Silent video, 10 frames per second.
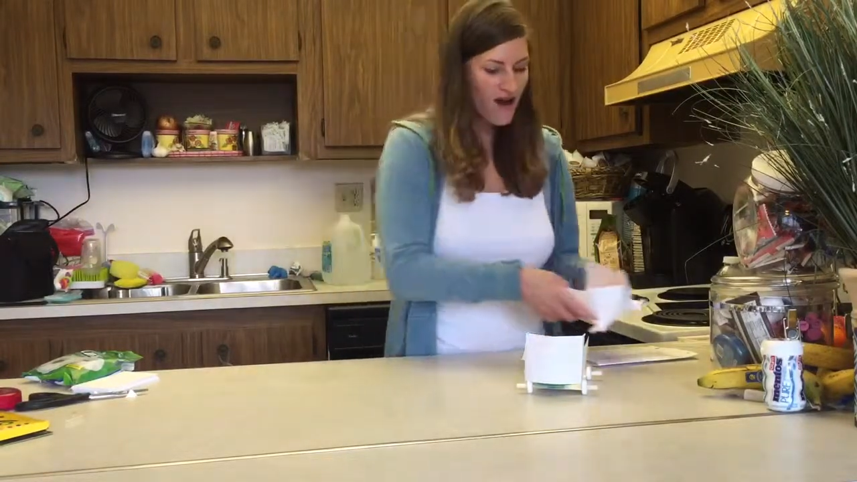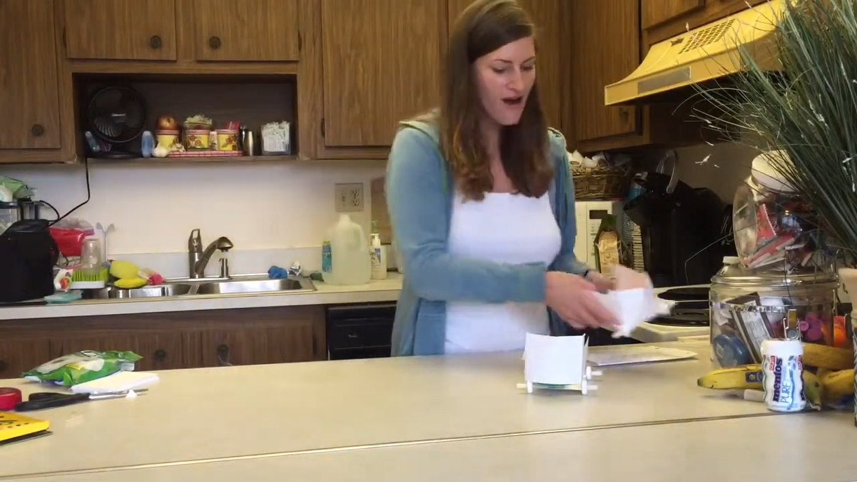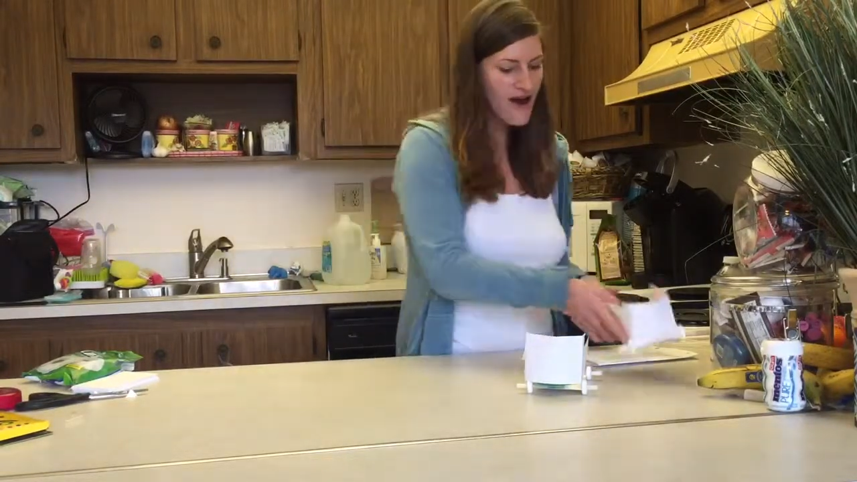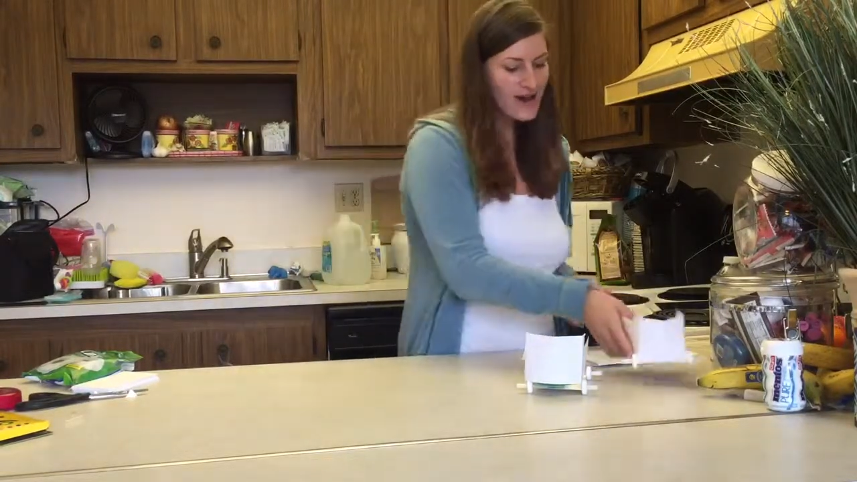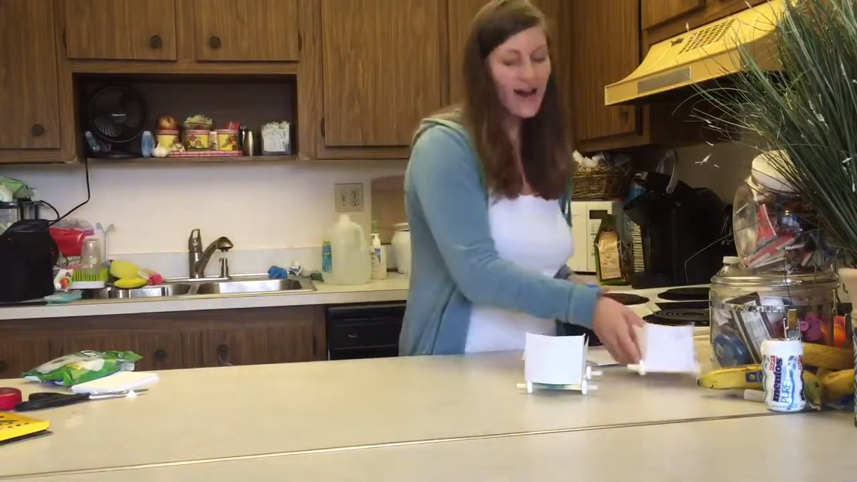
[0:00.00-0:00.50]

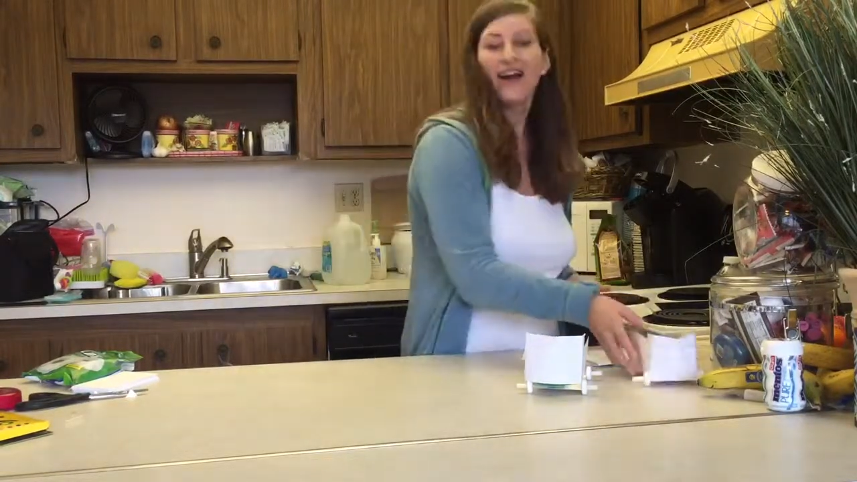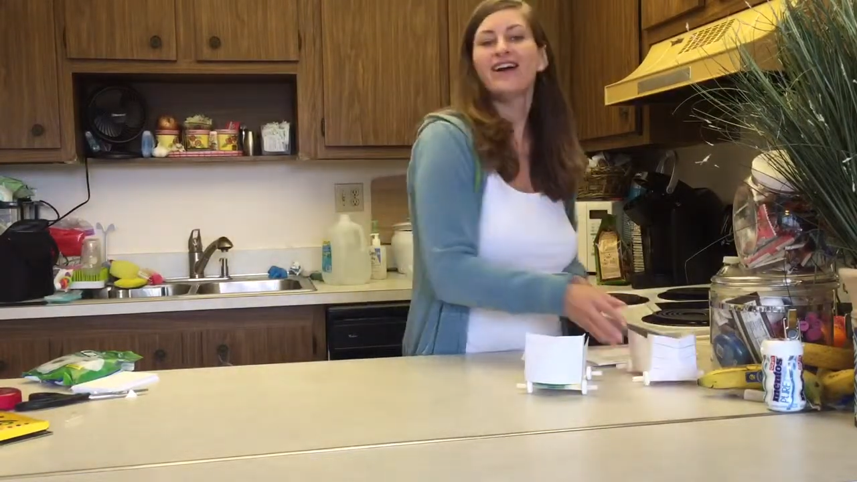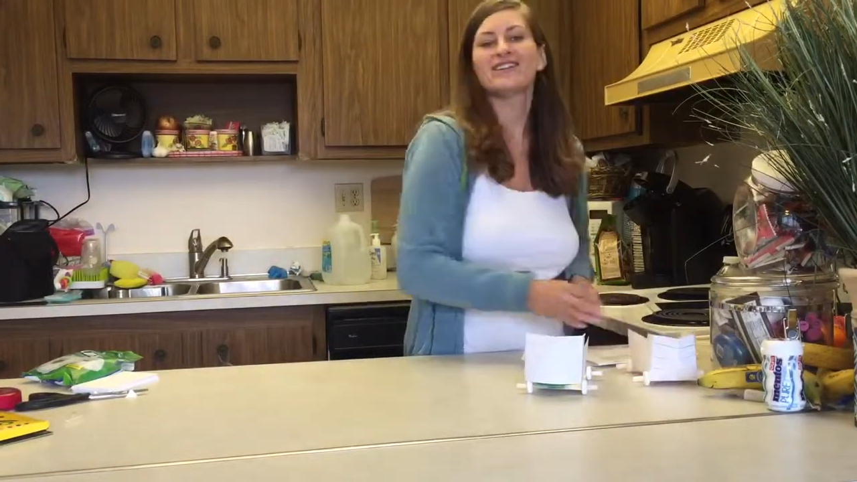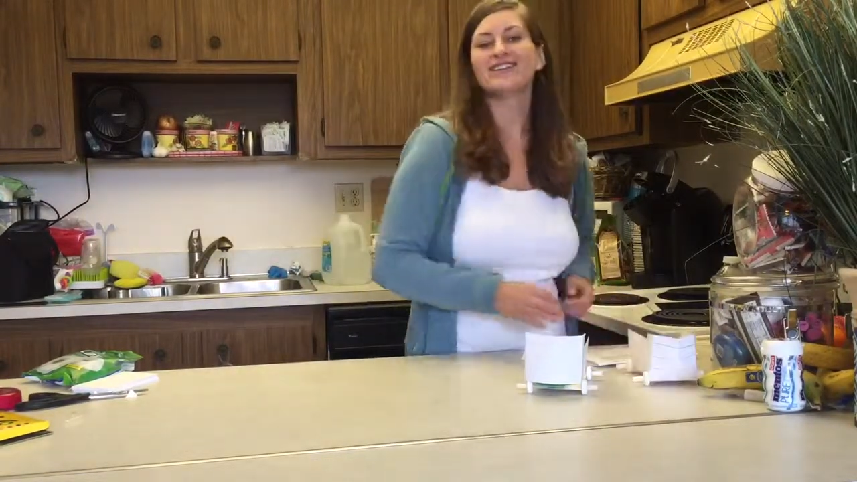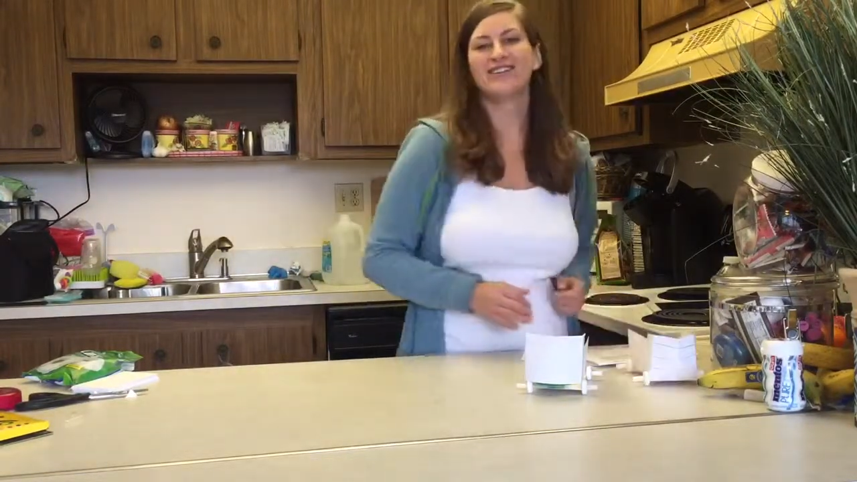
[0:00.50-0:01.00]
All right,
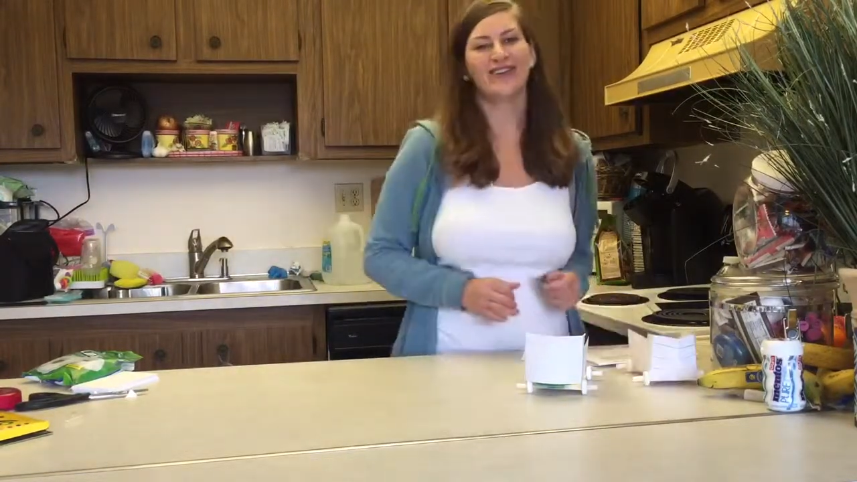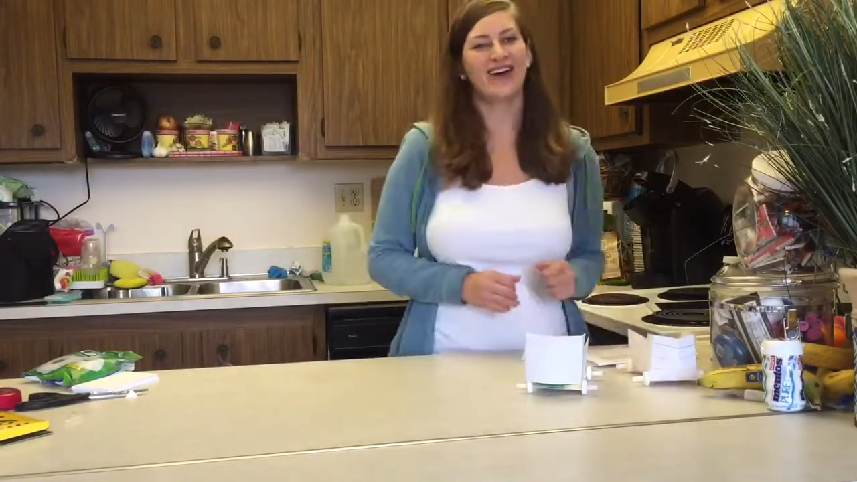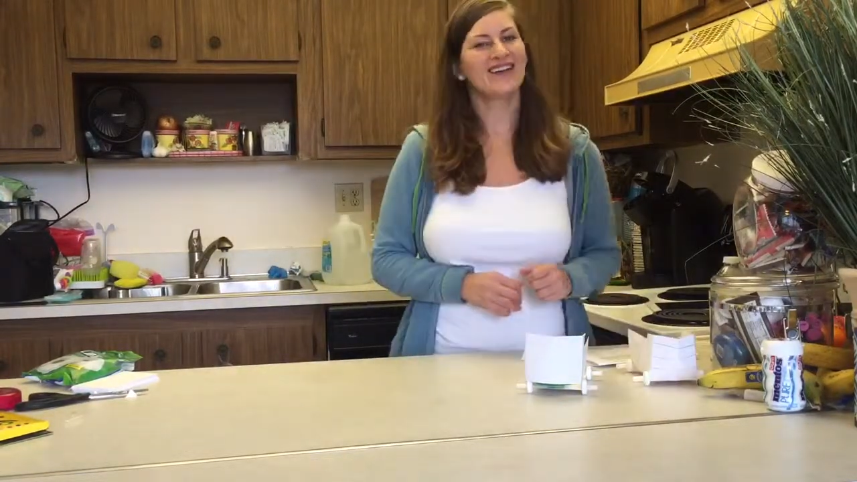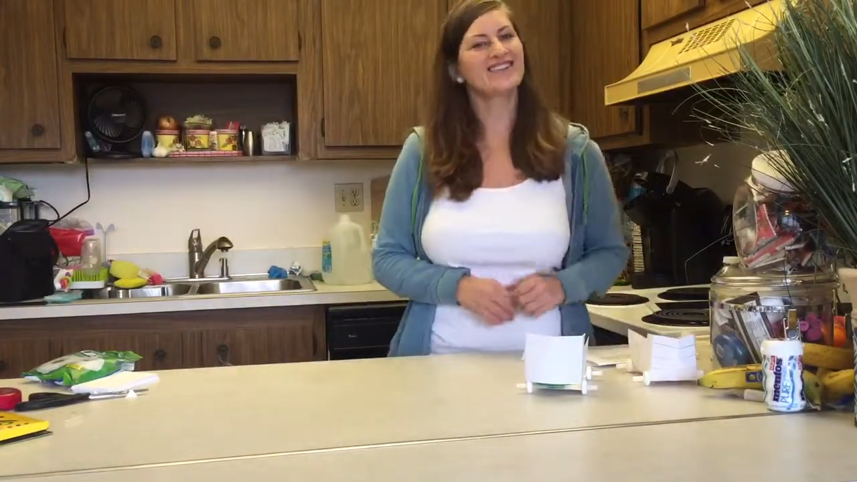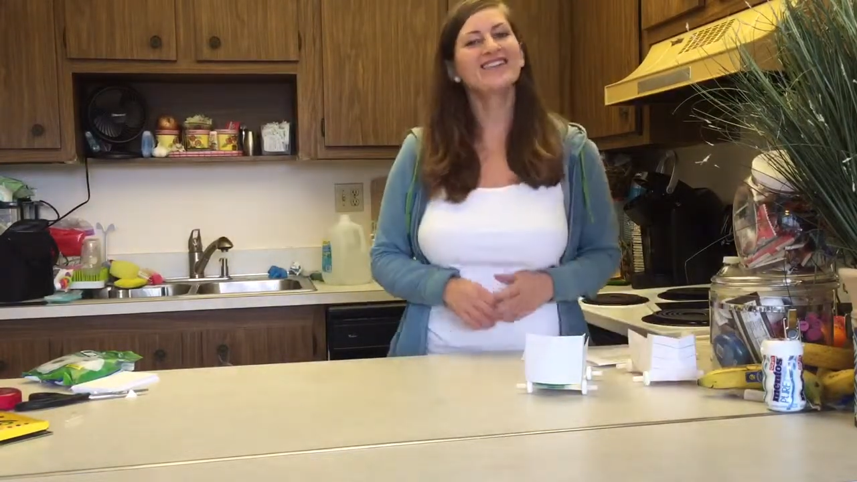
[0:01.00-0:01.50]
I'll see you
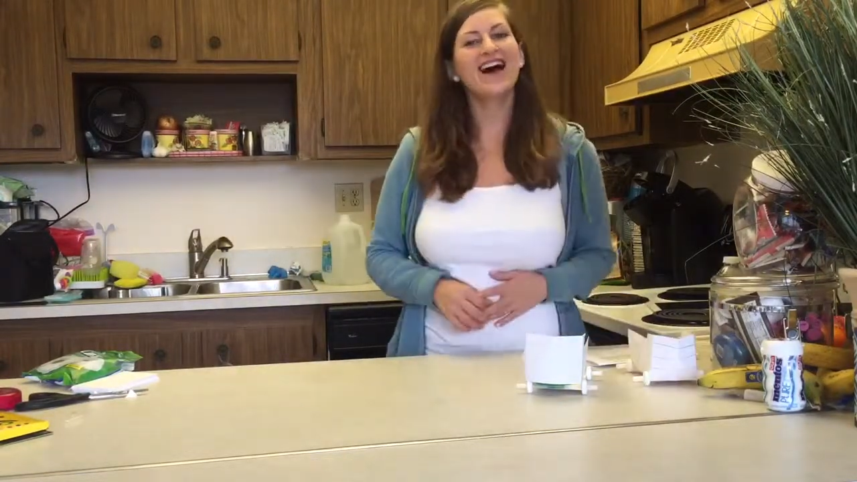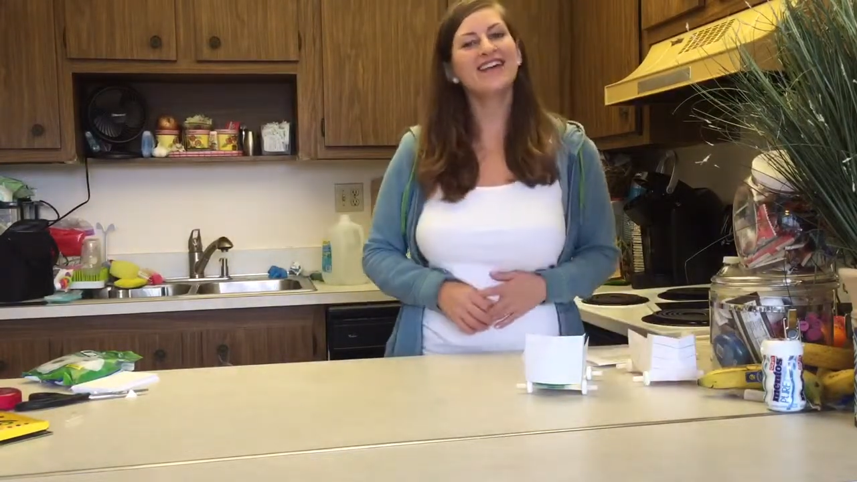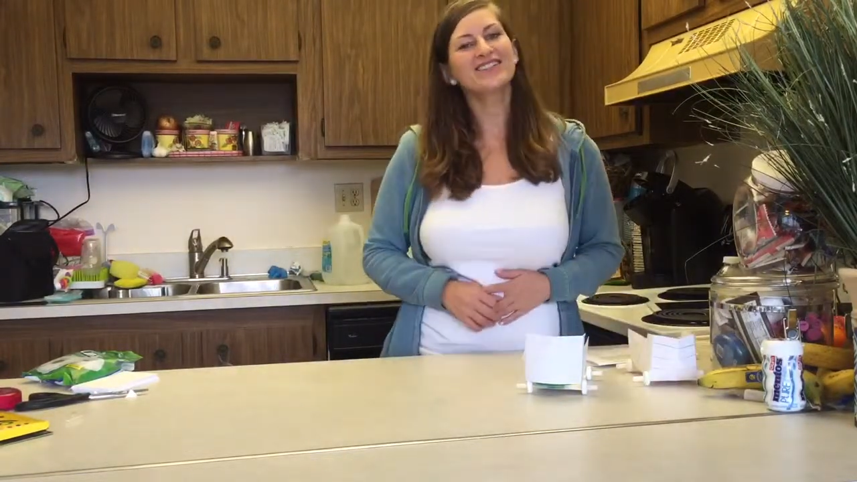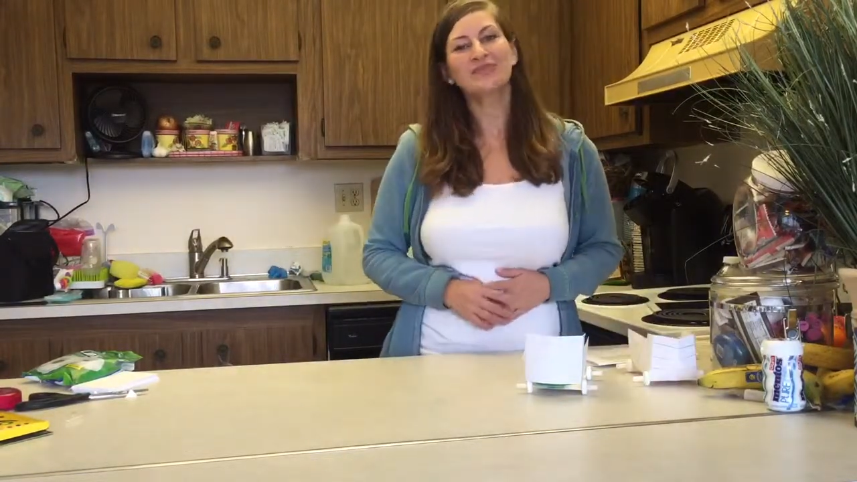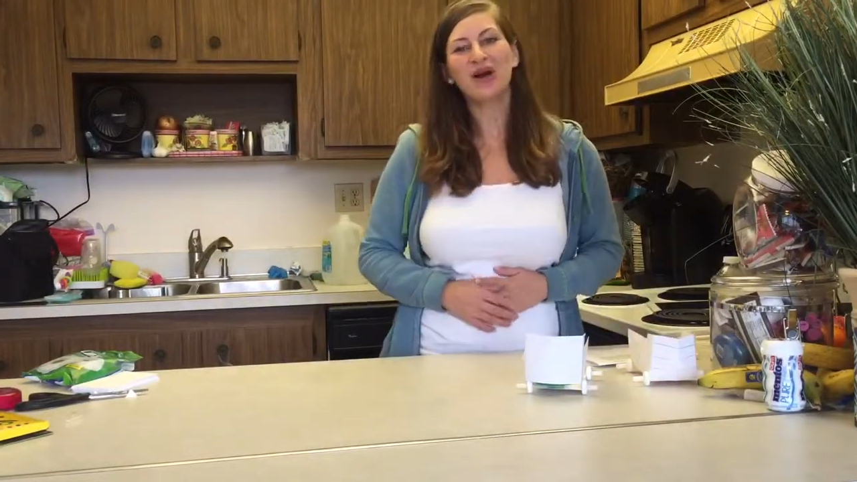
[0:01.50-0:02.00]
guys in
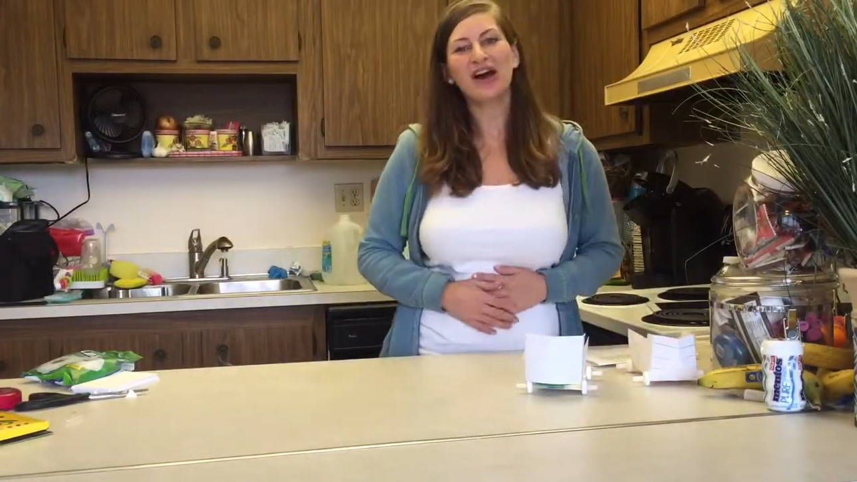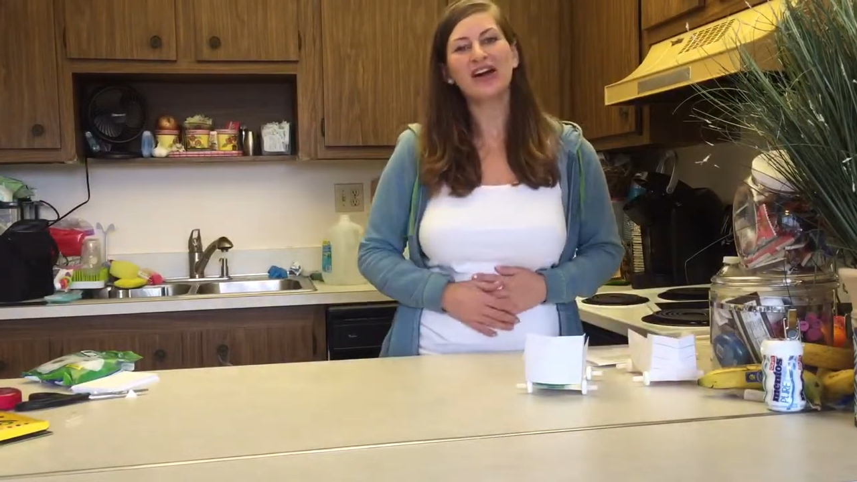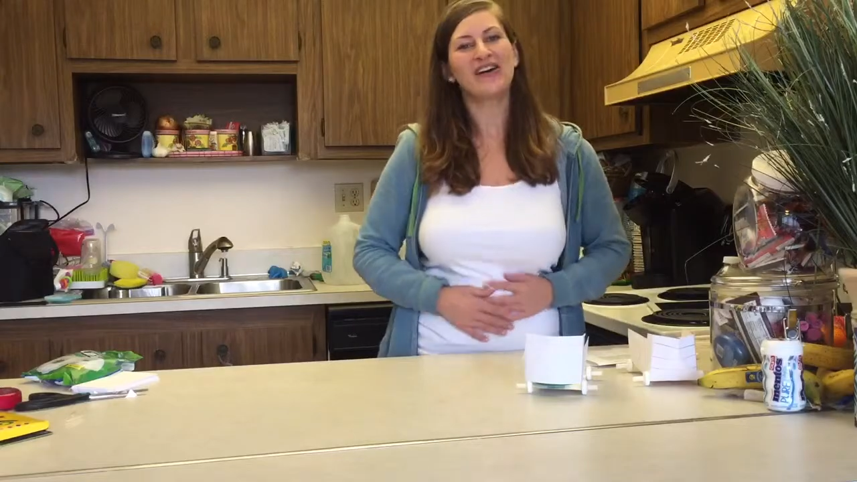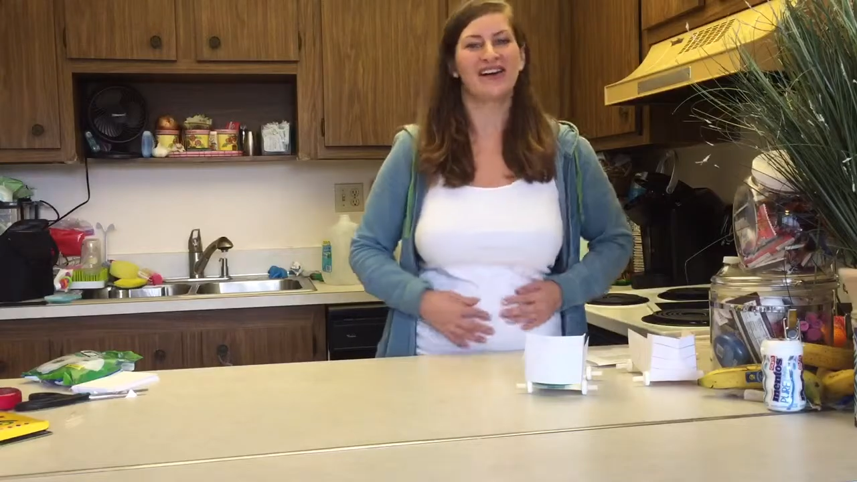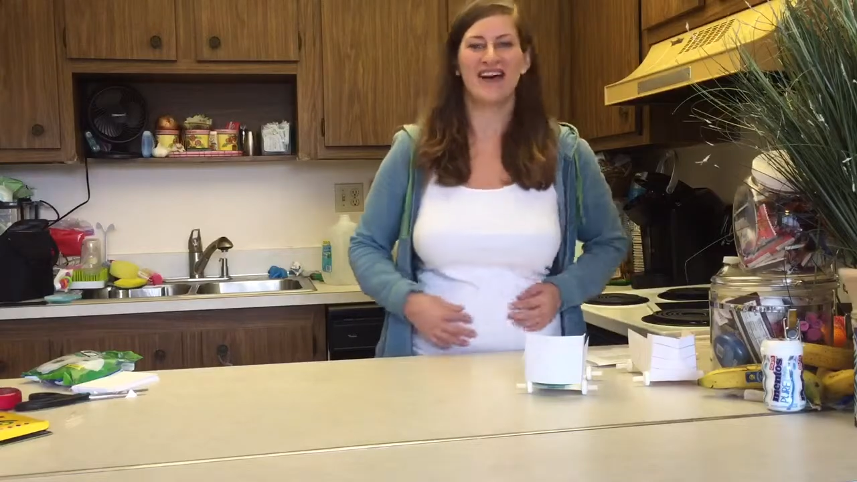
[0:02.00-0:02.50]
class tomorrow.